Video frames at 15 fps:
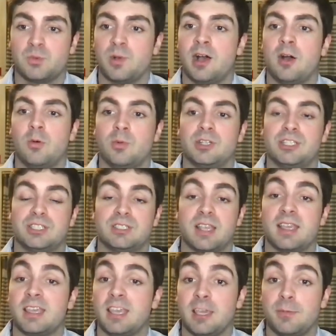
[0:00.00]
well, which is a
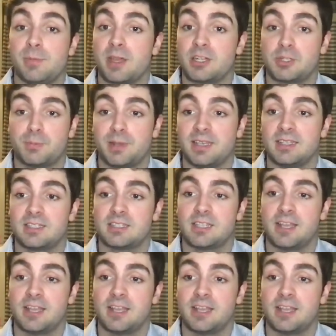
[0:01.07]
key bench piece.